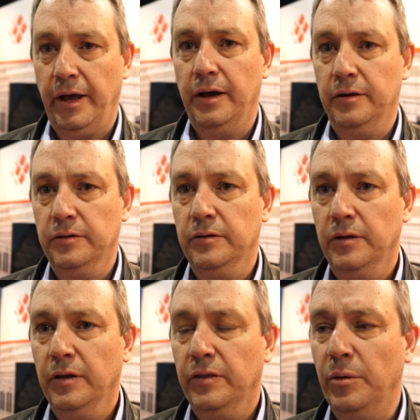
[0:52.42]
Yeah.
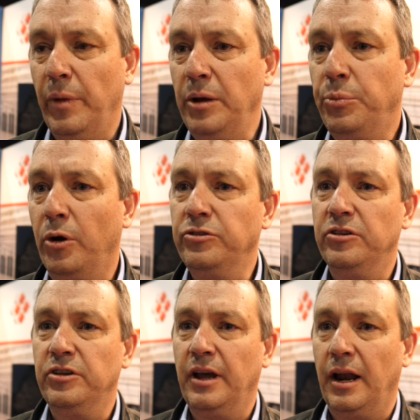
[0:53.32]
The main
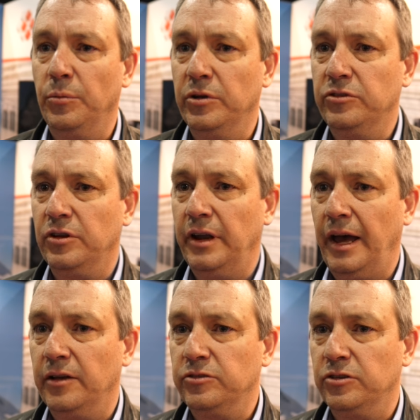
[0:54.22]
processing elements in
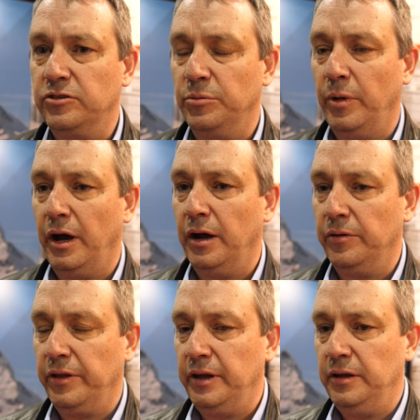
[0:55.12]
our system
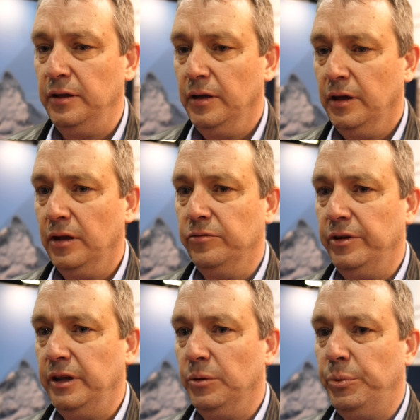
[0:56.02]
are the
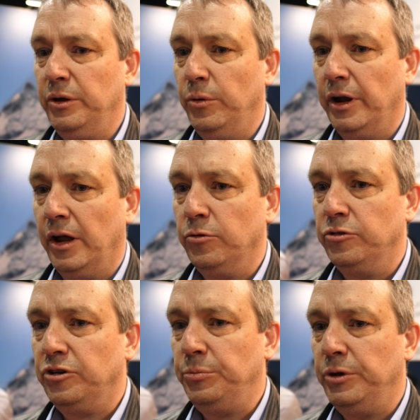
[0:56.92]
NVIDIA
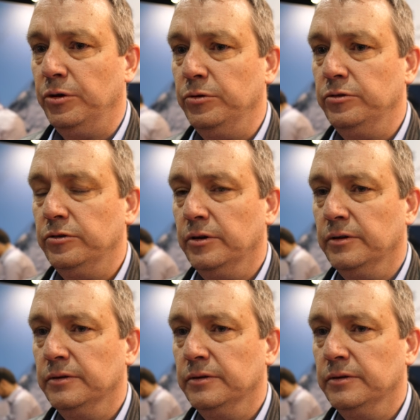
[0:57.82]
P100 GPUs.